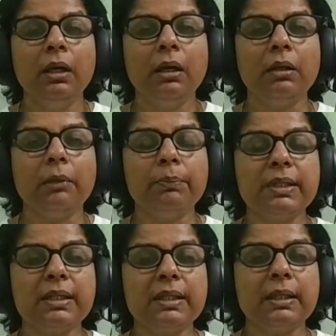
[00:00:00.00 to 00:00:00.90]
uh, that
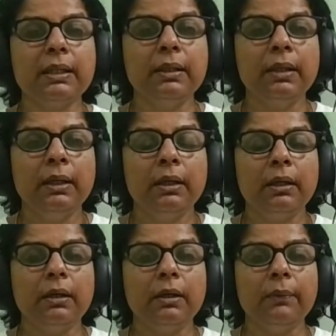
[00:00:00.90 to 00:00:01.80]
person
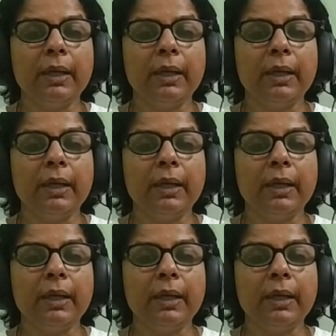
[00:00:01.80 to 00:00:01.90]
um,